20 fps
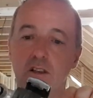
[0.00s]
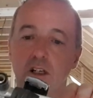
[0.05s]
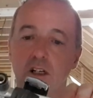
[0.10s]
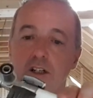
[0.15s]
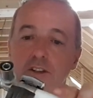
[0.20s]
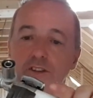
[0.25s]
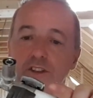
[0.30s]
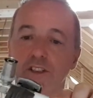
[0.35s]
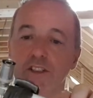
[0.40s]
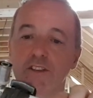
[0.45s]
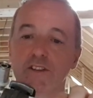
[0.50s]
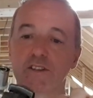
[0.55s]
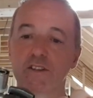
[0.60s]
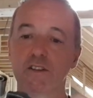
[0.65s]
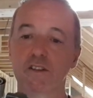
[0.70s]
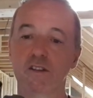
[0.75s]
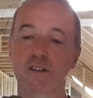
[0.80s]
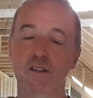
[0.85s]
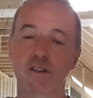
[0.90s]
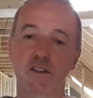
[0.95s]
onto this,
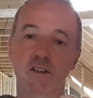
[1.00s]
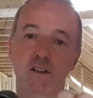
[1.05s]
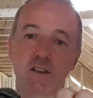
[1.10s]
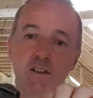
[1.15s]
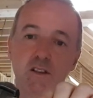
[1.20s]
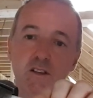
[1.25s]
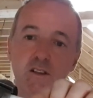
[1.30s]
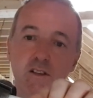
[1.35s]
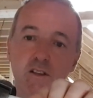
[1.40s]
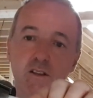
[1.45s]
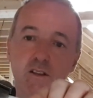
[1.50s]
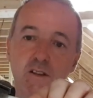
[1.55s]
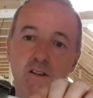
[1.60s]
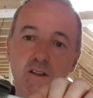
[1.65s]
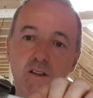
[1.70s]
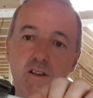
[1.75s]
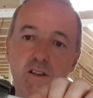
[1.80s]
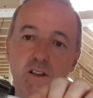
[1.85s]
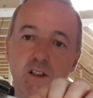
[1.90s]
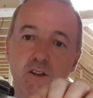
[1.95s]

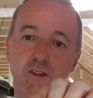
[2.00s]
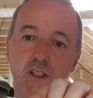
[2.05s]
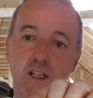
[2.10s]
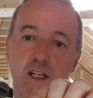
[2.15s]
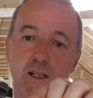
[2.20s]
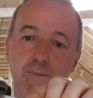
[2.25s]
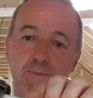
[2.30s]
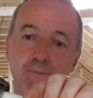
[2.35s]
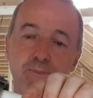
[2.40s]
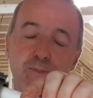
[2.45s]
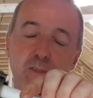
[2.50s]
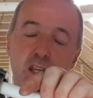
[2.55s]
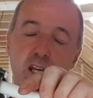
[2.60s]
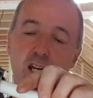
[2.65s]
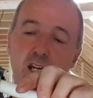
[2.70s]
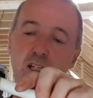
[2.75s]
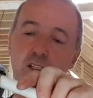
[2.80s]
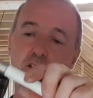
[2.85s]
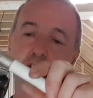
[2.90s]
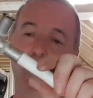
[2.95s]
okay?
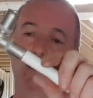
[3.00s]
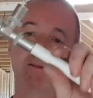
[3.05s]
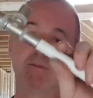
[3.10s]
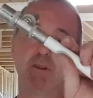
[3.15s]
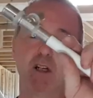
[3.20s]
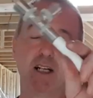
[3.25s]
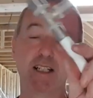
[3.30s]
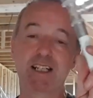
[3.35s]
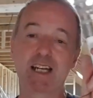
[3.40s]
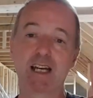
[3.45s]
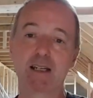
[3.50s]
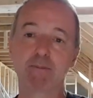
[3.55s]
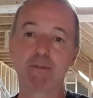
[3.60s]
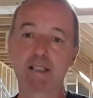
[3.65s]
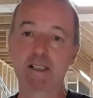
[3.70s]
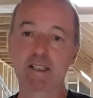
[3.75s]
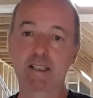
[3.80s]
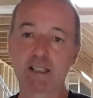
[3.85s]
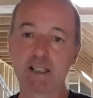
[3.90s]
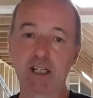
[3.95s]
And I can't
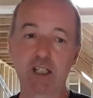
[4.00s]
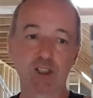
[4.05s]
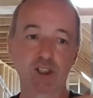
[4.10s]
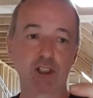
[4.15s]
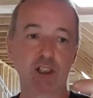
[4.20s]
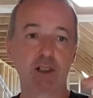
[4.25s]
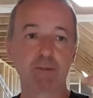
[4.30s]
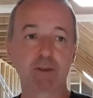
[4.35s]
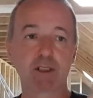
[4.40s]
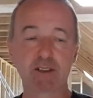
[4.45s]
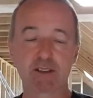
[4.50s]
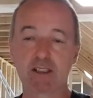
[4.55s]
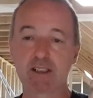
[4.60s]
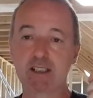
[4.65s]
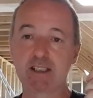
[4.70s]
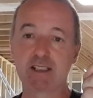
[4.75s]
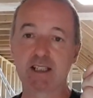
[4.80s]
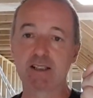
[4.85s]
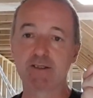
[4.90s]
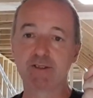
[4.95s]
make the connection now because I
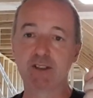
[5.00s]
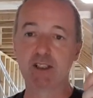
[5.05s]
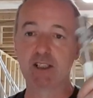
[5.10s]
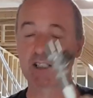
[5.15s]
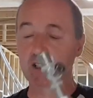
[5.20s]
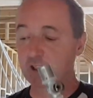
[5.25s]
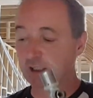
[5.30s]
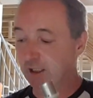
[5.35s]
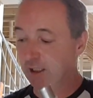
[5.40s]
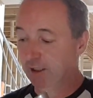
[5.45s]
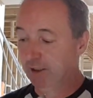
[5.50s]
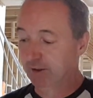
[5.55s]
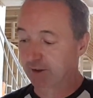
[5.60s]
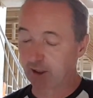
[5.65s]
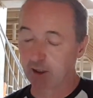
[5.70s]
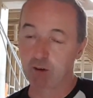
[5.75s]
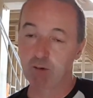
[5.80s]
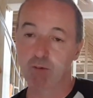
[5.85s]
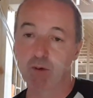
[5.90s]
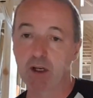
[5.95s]
need that fitting.
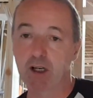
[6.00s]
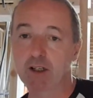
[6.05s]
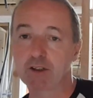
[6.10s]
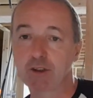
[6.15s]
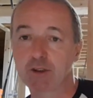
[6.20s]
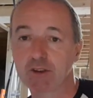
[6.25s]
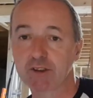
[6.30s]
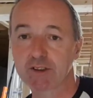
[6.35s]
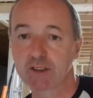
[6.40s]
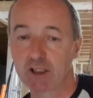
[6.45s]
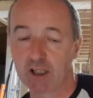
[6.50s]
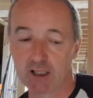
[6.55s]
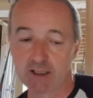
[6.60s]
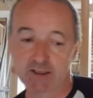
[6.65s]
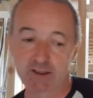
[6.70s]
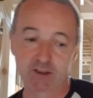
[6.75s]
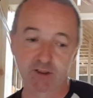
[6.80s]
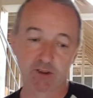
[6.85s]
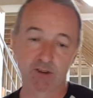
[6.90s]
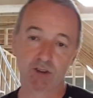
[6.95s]
So what I'll do is I'll
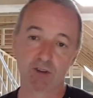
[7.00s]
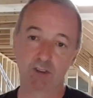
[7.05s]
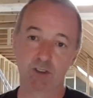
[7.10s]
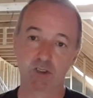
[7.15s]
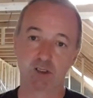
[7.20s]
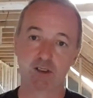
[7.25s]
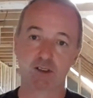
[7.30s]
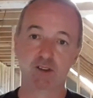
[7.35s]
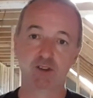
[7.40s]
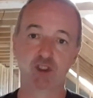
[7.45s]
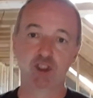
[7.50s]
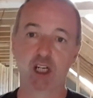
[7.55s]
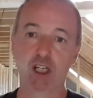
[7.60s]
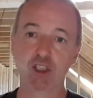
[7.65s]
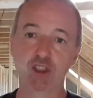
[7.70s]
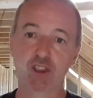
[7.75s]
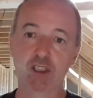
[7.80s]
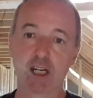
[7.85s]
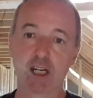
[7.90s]
change